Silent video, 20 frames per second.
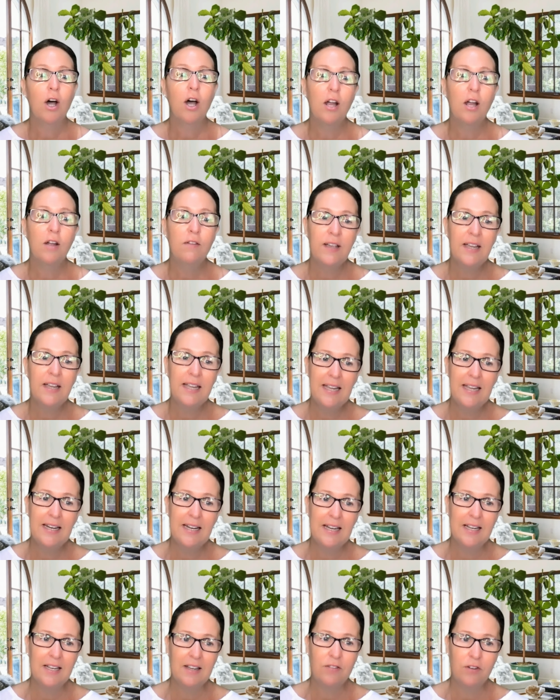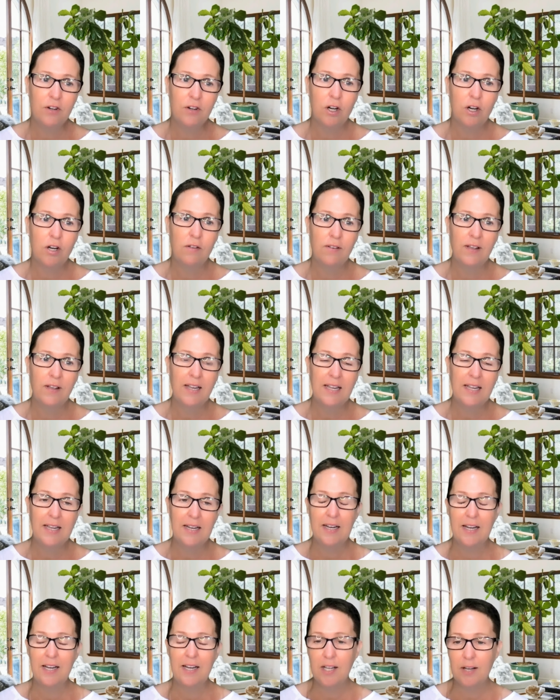Overeating. If you're
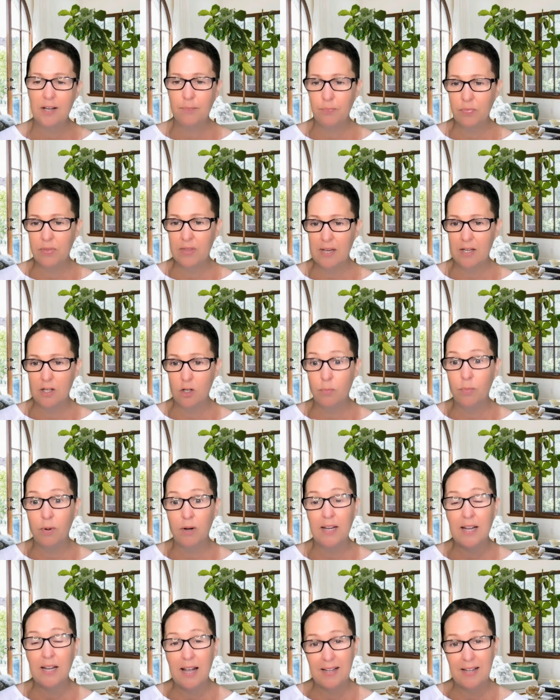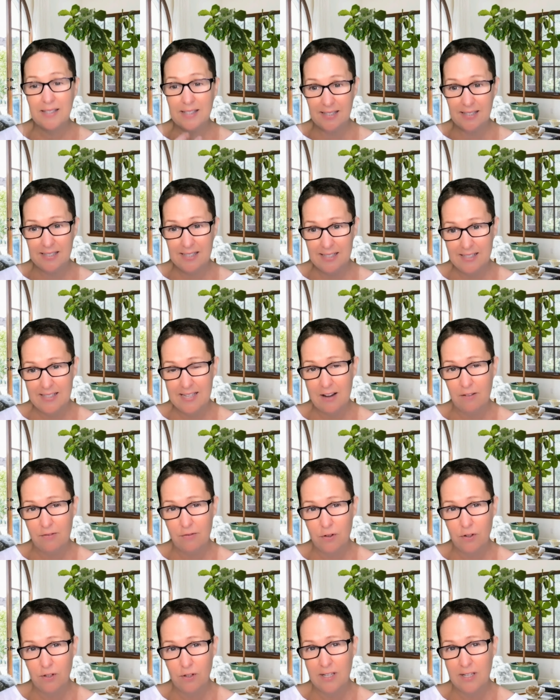overeating, then your body can't digest that
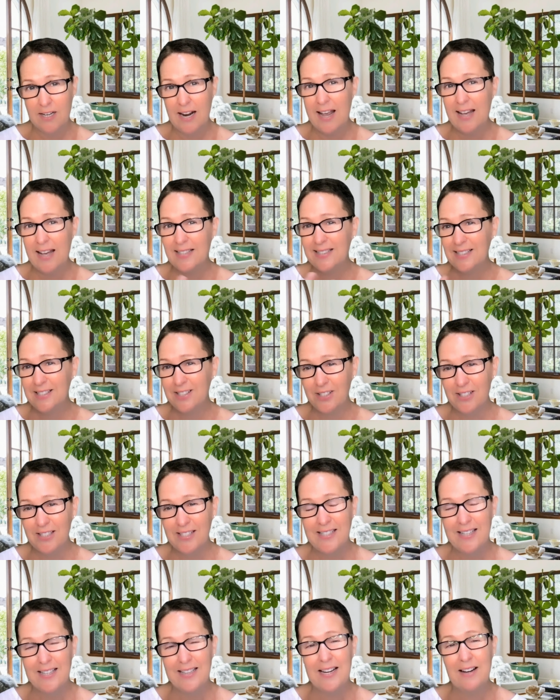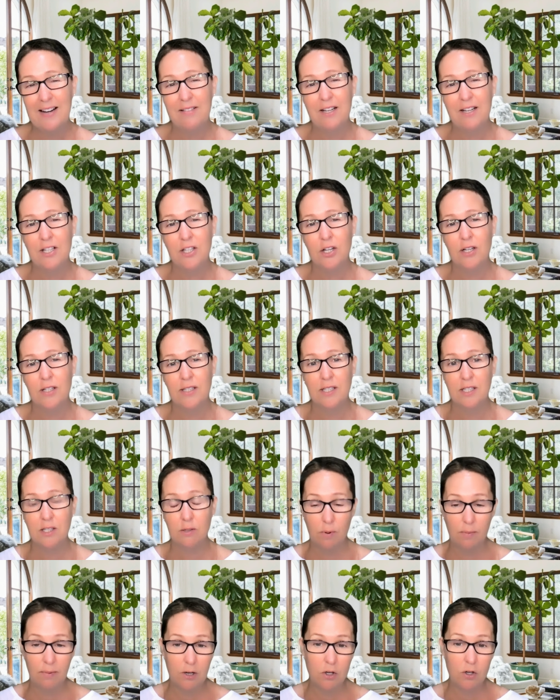food, and it has to sort of sit there, and it turns into
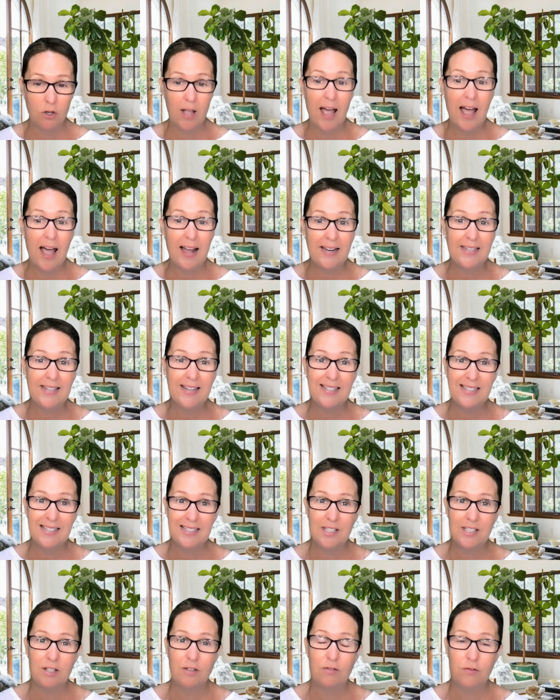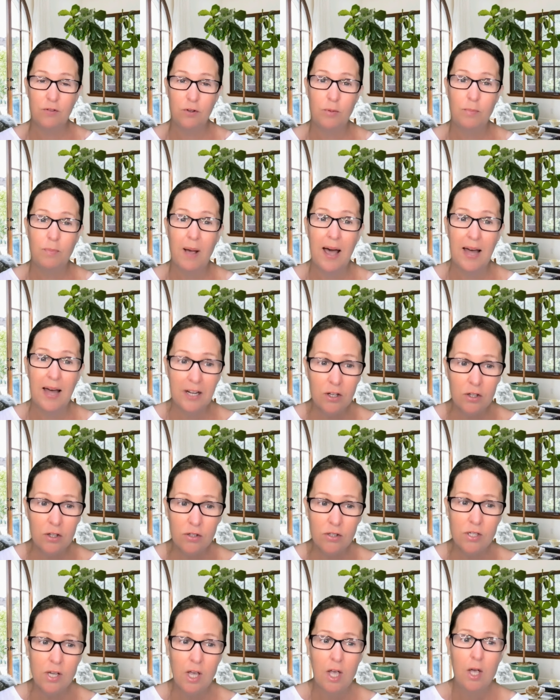what we call undigested food
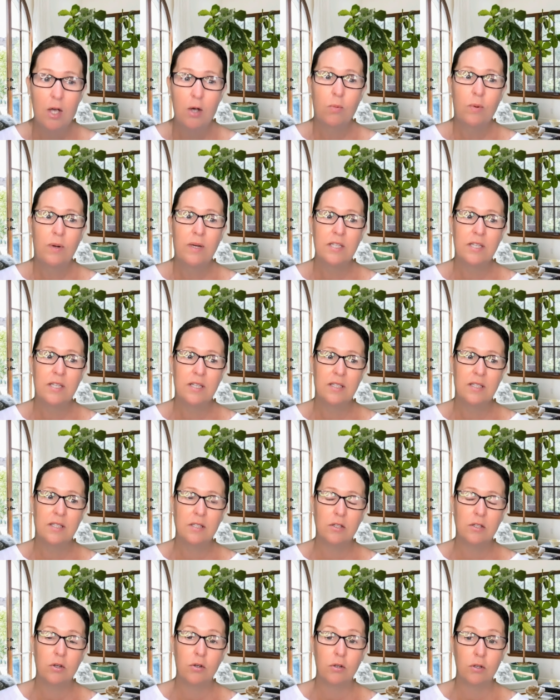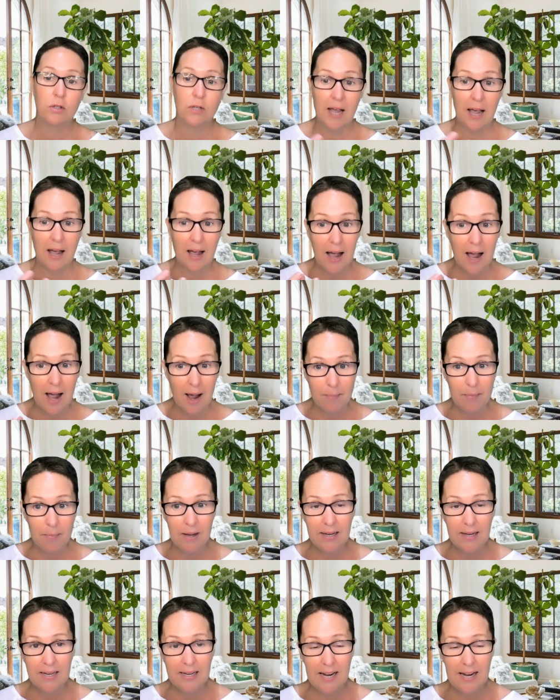particles, which is called
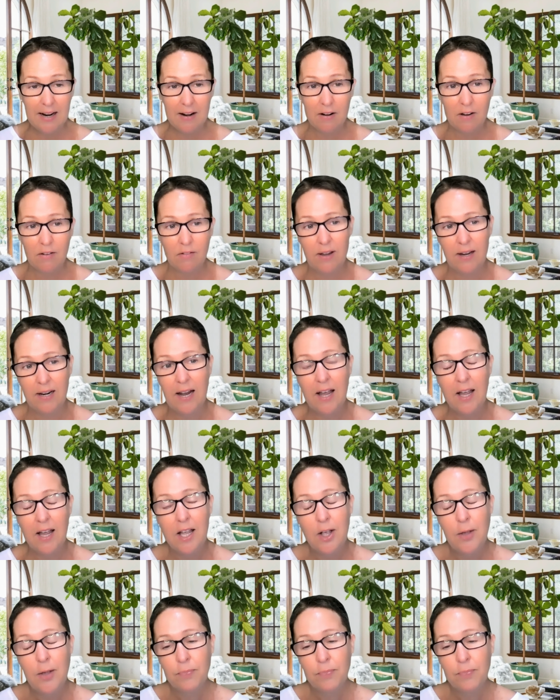ama in Ayurveda,